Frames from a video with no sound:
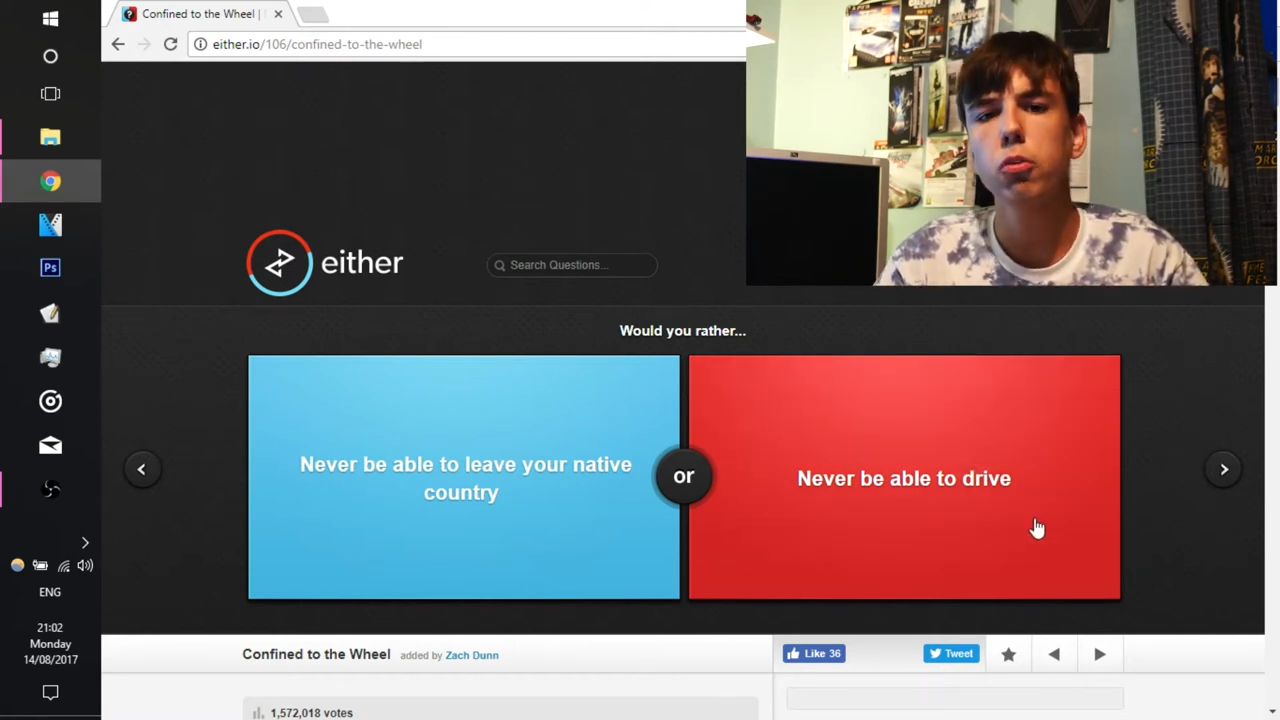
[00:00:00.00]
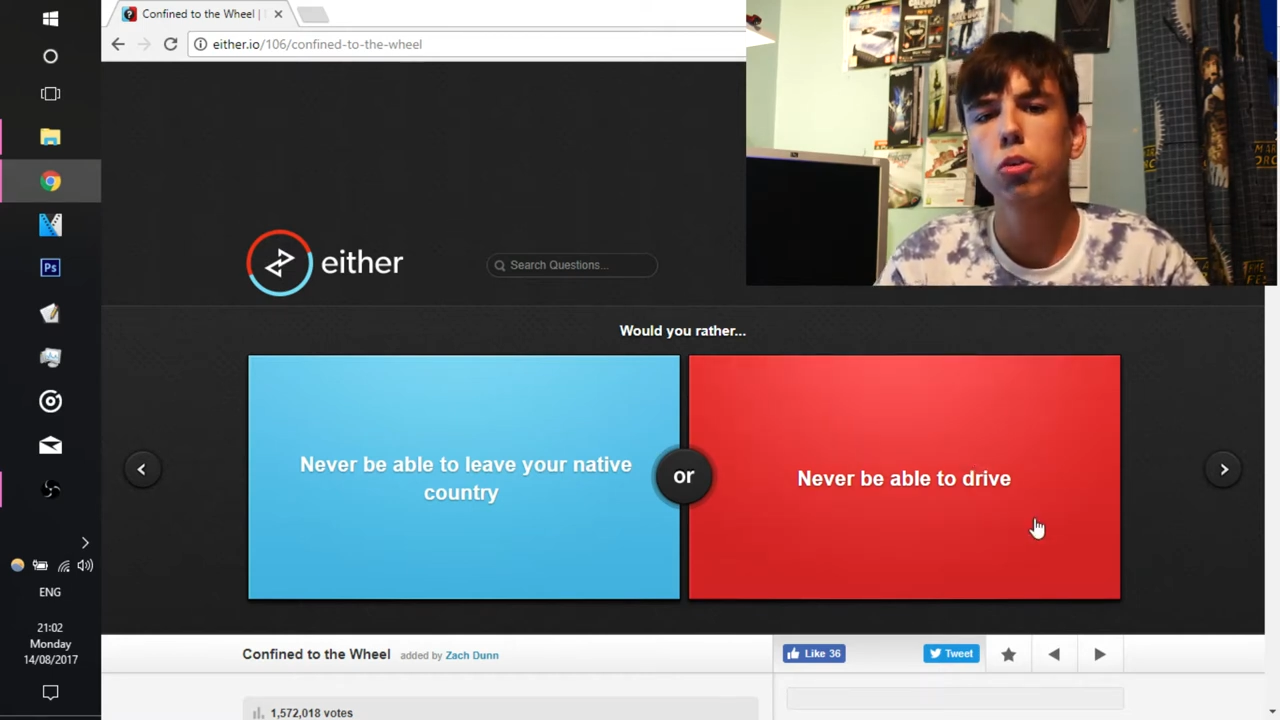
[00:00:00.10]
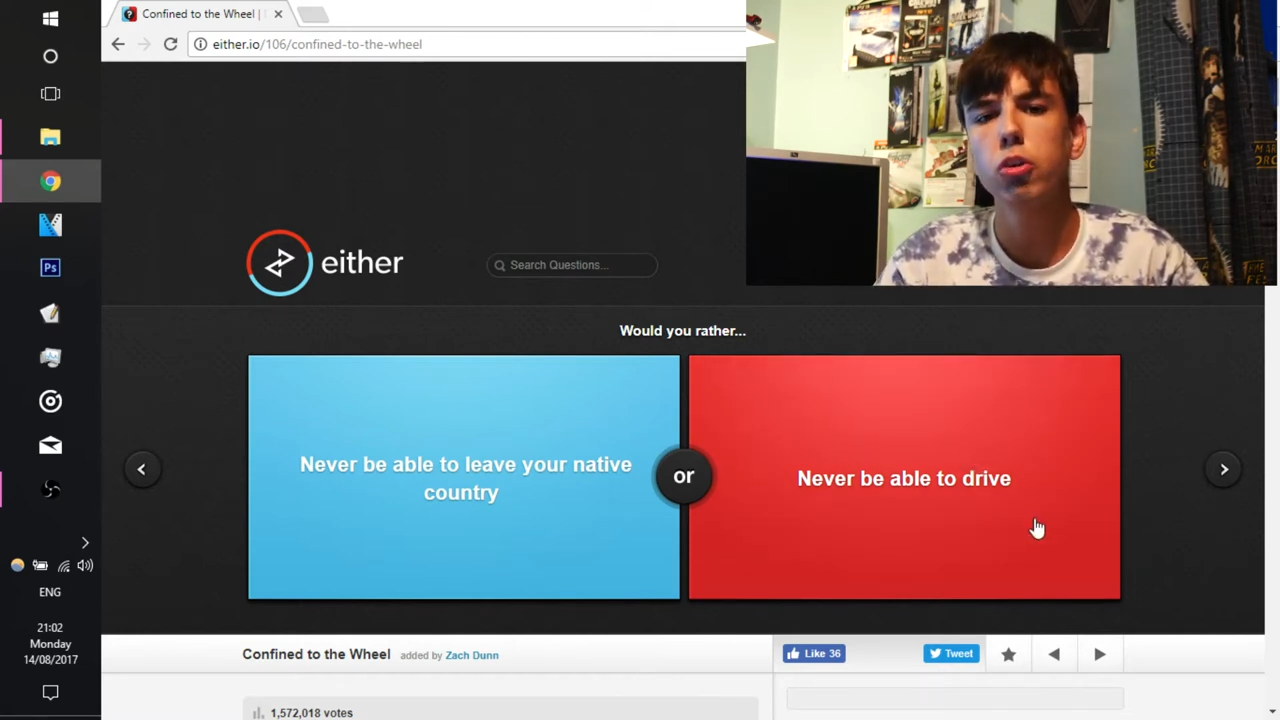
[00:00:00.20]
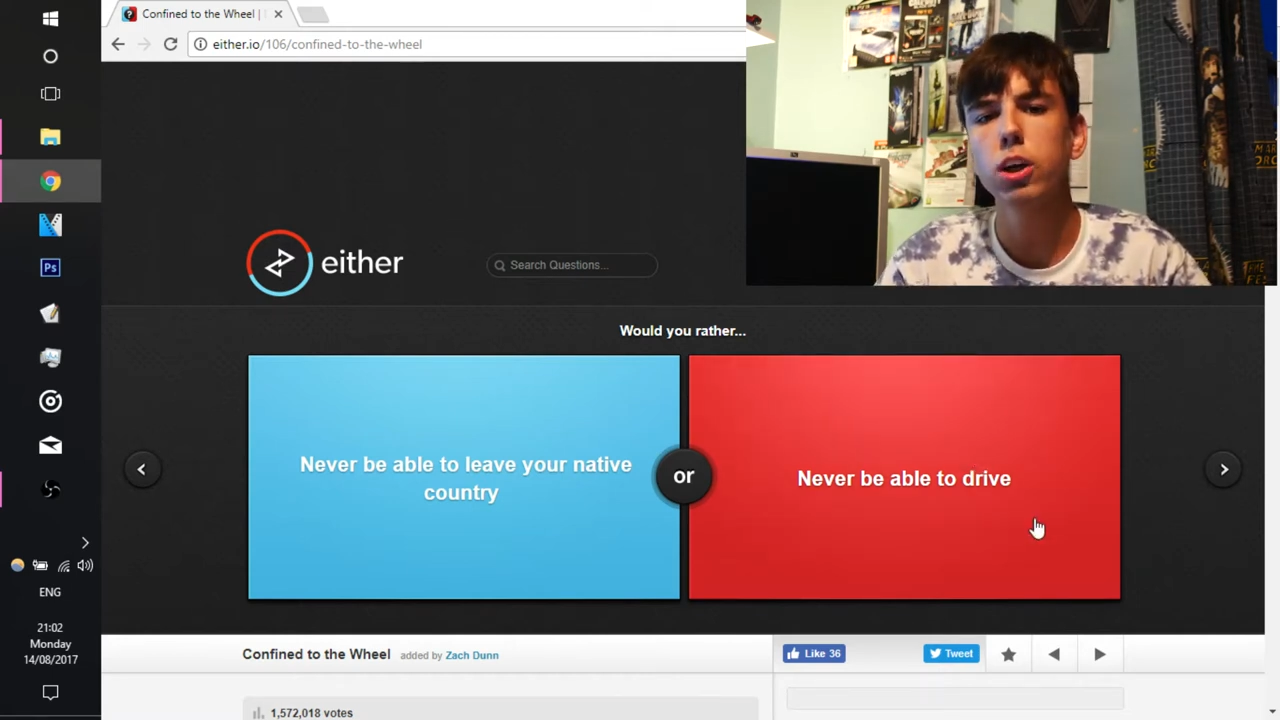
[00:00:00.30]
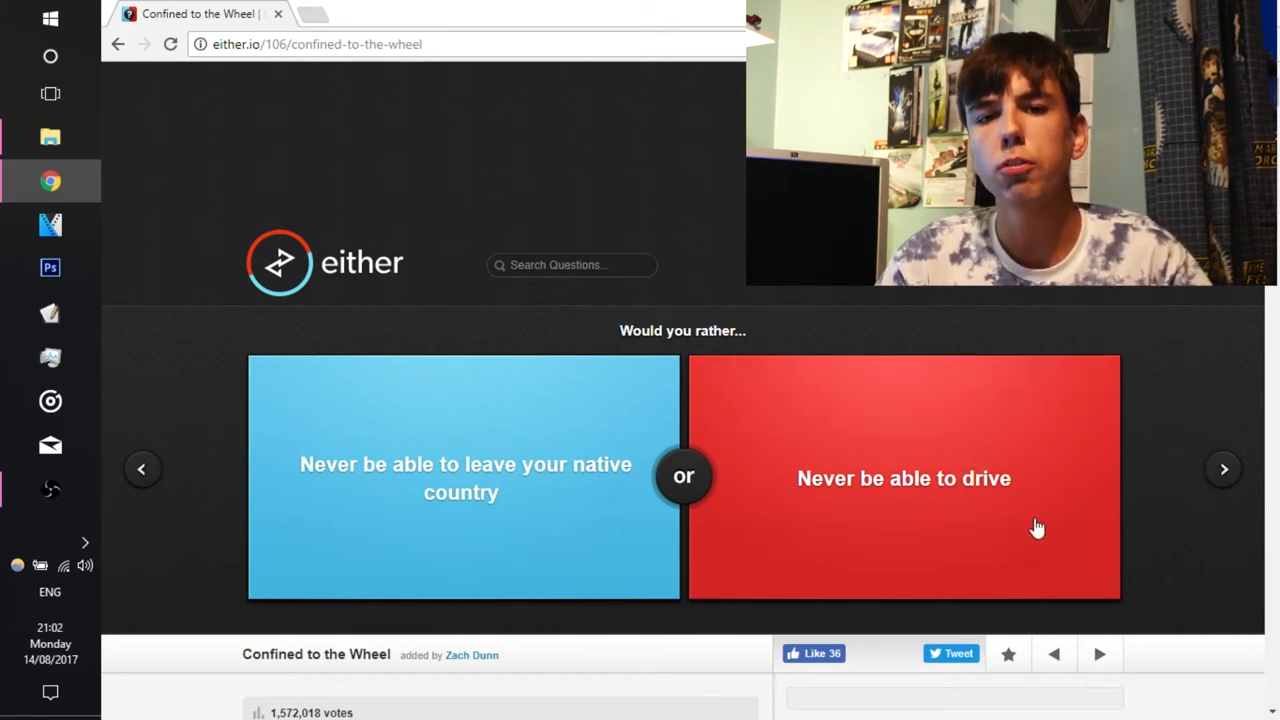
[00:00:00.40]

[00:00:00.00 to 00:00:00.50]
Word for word: to drive,